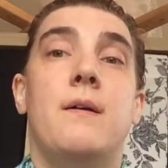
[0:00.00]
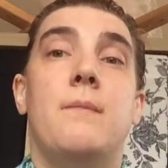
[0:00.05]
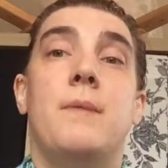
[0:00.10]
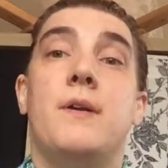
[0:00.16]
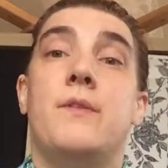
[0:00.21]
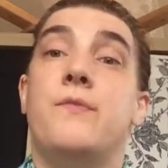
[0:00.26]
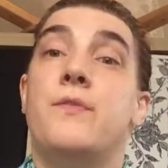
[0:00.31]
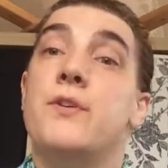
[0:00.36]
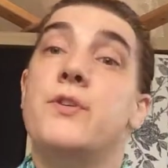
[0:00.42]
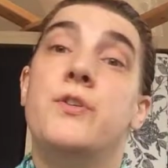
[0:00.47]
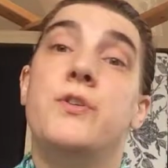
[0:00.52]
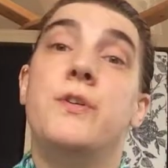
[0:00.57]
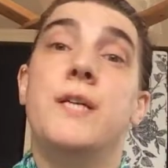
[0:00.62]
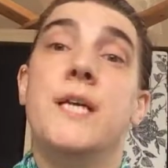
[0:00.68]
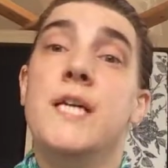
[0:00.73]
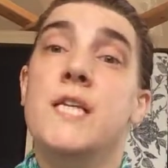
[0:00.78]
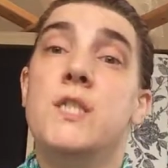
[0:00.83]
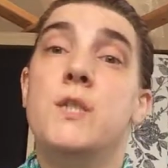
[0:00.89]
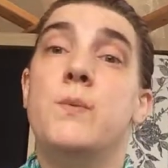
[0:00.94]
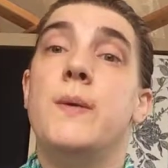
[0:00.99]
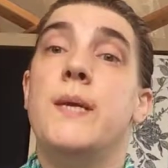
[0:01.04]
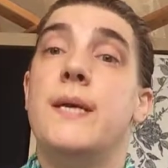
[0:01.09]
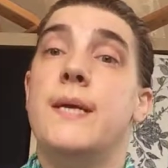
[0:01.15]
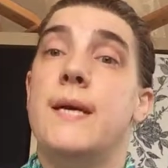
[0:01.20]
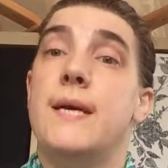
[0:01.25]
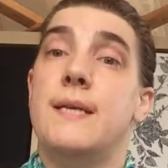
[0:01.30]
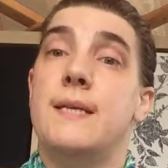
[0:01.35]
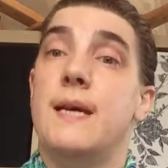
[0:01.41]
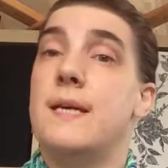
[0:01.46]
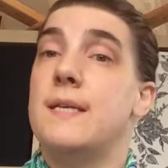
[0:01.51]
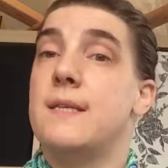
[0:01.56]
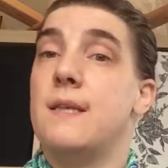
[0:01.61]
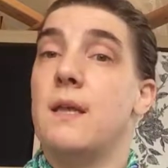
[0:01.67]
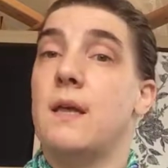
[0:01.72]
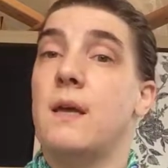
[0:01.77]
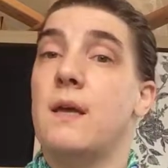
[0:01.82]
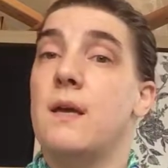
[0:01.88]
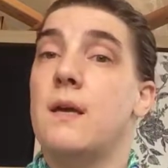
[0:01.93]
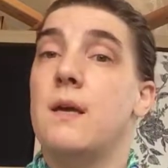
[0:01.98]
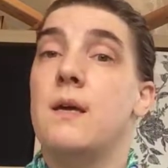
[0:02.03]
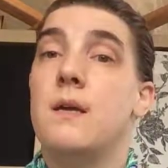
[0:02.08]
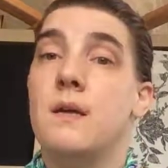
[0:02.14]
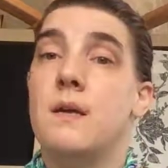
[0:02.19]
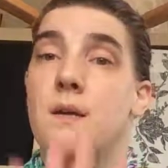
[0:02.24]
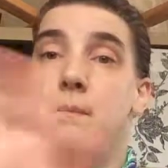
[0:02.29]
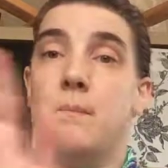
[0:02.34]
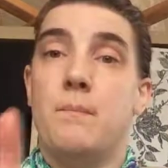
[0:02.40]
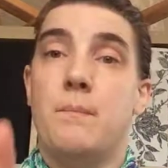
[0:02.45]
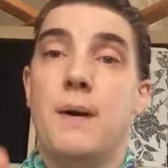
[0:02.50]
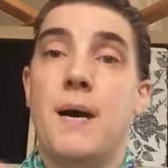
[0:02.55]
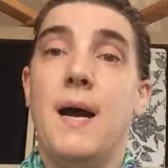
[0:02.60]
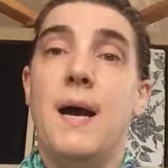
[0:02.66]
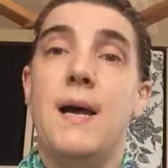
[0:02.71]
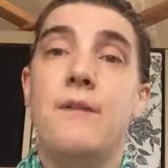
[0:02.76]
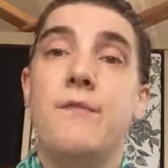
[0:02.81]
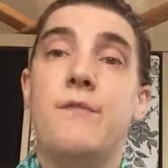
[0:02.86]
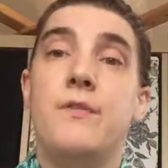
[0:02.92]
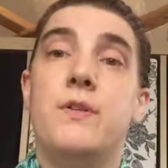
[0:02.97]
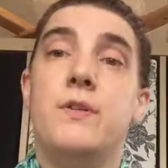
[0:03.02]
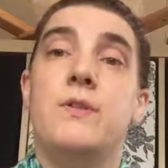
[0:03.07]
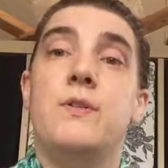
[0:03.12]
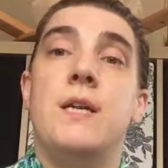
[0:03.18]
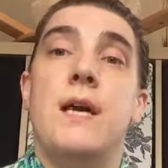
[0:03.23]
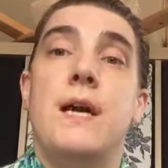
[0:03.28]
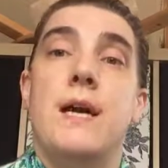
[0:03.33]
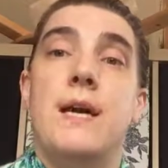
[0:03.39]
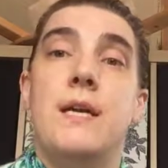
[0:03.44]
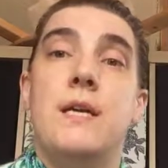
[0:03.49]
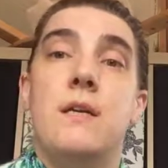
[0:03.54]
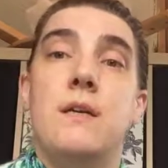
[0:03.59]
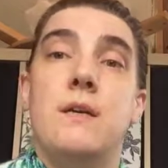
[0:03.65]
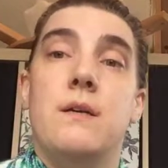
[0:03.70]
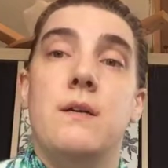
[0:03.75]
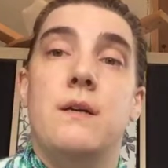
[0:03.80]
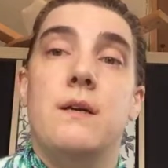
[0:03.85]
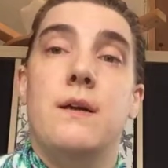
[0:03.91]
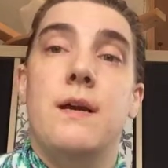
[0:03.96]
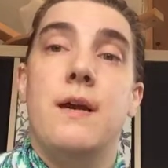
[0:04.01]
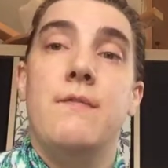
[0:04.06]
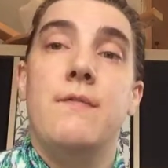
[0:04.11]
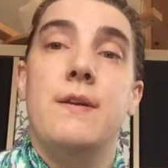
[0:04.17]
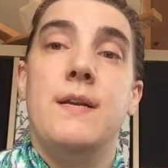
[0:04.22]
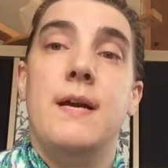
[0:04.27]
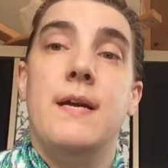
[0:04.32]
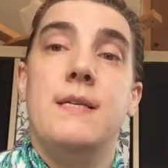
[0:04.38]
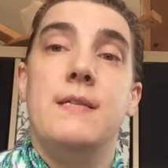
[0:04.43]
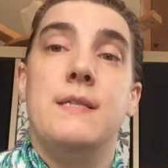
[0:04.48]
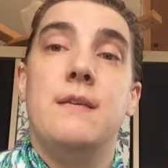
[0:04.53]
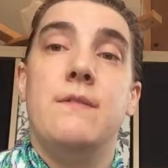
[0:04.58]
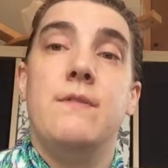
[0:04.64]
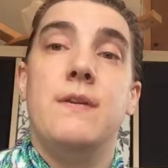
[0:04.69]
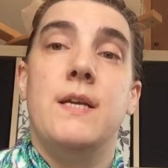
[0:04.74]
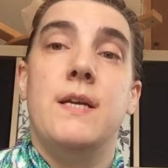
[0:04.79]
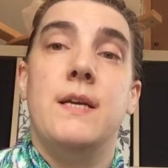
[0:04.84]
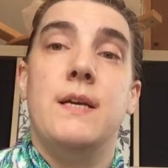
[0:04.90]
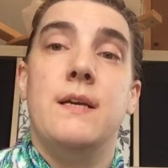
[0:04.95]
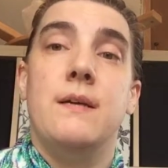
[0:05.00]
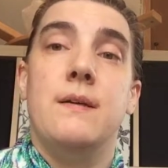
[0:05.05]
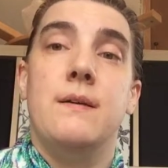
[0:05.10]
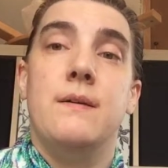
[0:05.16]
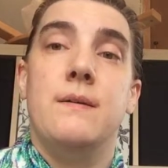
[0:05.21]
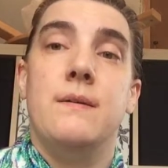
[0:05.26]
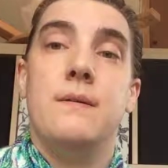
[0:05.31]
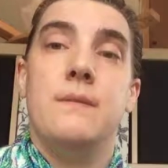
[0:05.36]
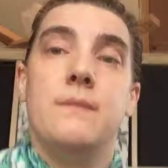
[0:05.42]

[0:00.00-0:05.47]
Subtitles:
but for sure next weekend, I think. Bye for today. Have a nice evening.